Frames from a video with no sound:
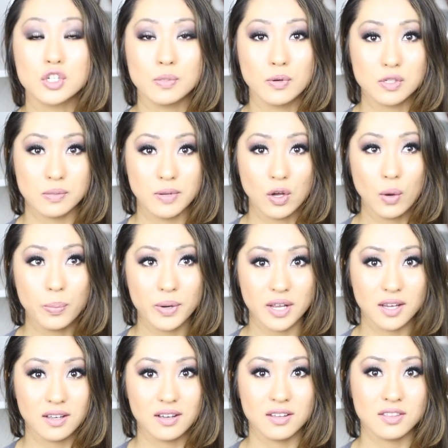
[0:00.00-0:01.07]
you're supposed to be
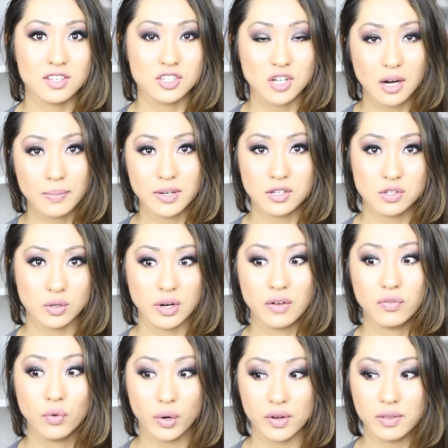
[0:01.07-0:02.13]
opening the Starbucks store
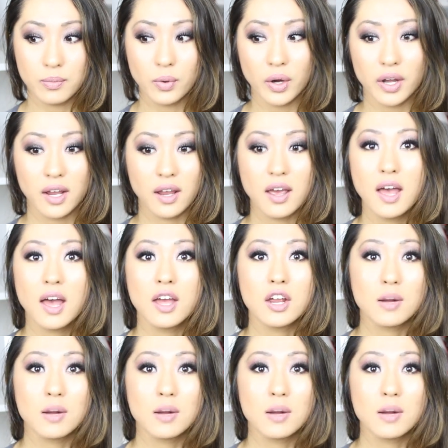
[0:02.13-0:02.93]
at 4 a.m,